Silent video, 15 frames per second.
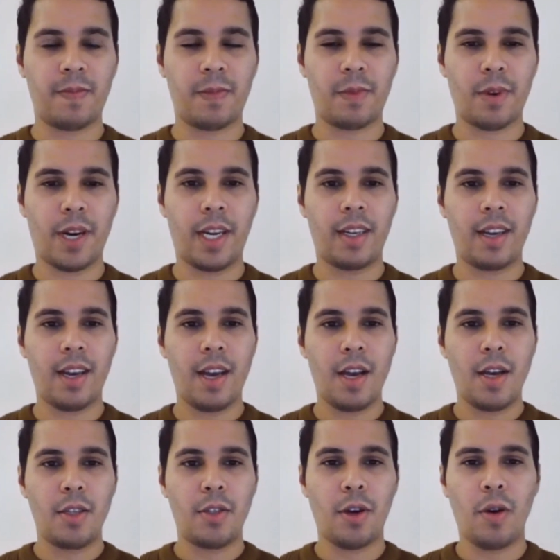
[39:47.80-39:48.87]
right?
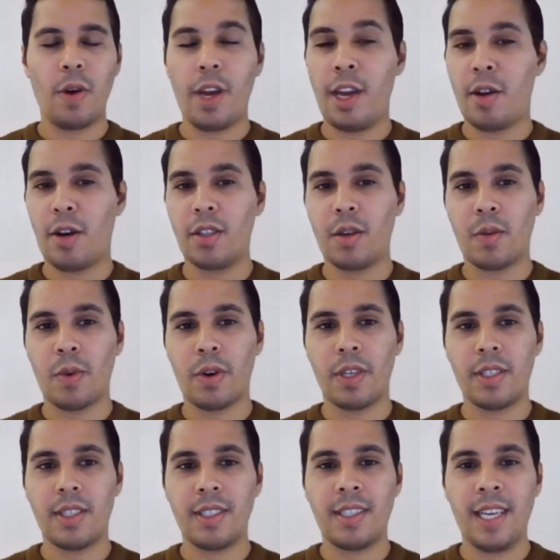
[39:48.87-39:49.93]
So, in other
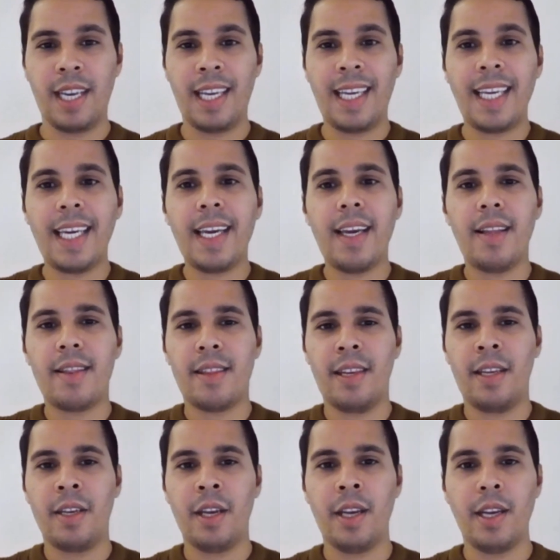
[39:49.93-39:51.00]
words, the key
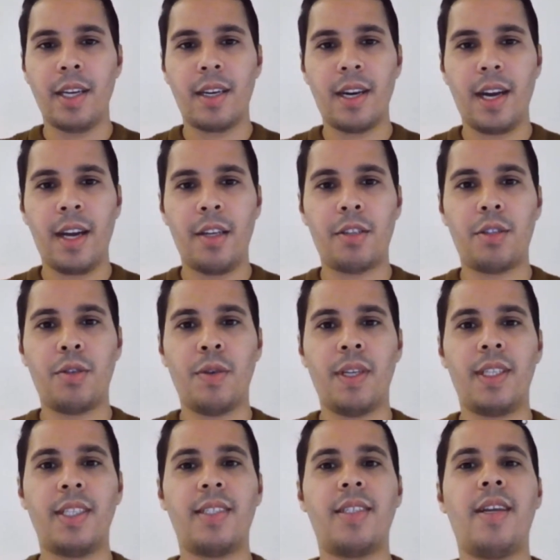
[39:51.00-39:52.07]
thing here is to
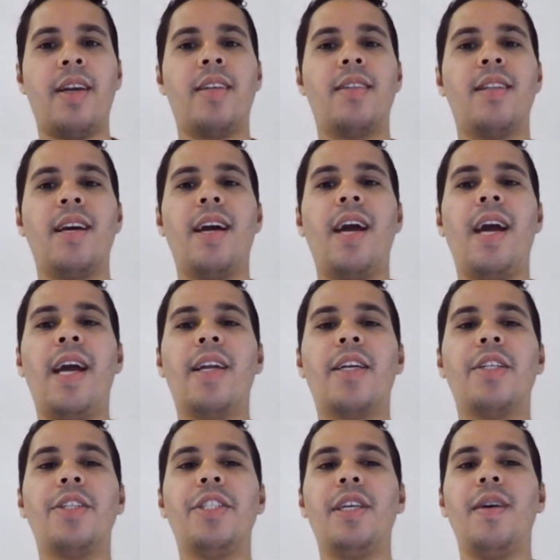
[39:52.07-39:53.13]
understand the
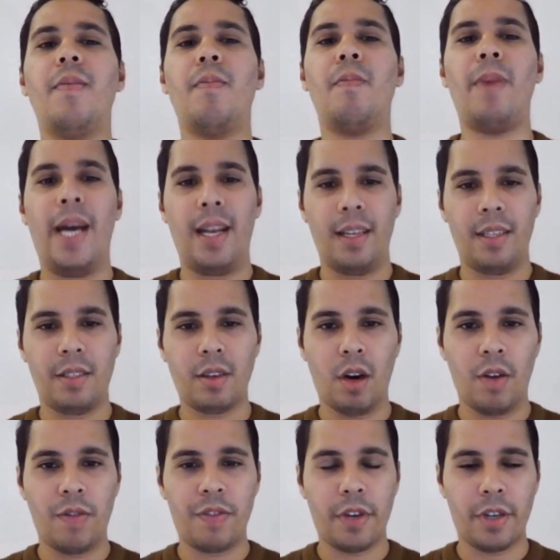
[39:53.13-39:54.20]
energy balance
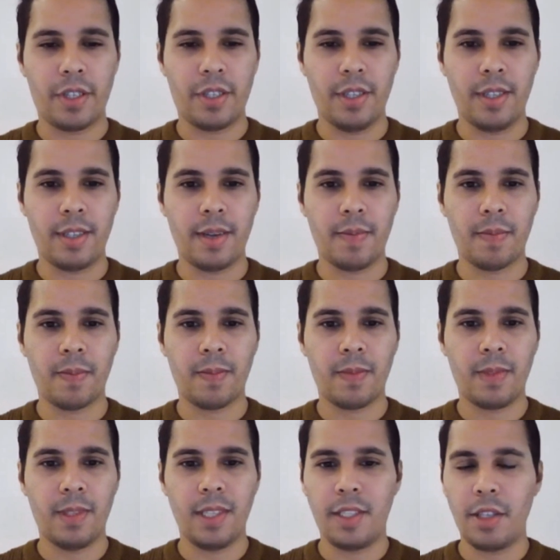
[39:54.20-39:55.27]
of your system.
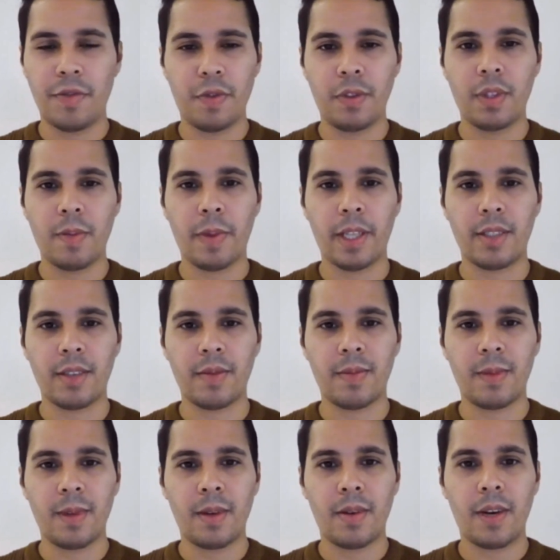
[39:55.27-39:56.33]
This is fundamental,
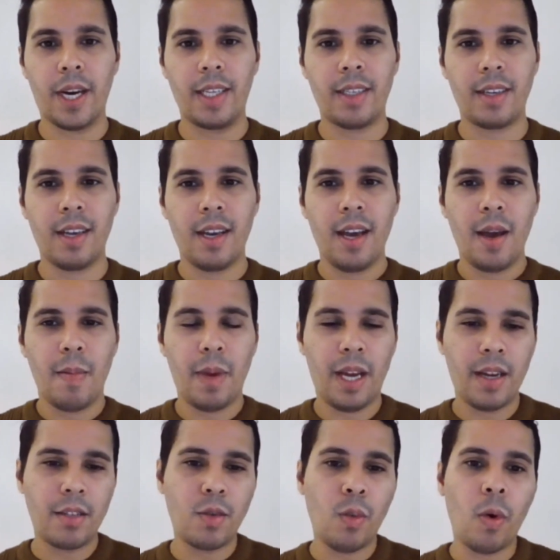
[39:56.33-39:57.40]
right?
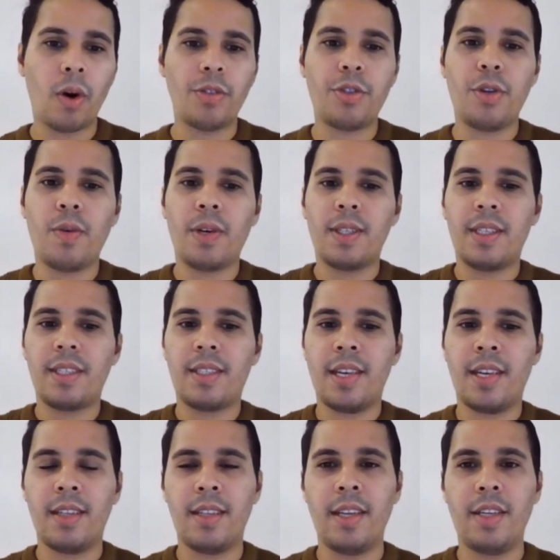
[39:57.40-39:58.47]
Because once you
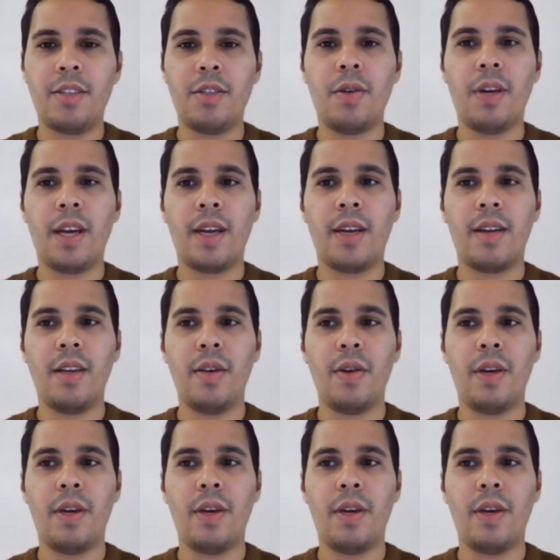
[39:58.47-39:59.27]
understand this, you can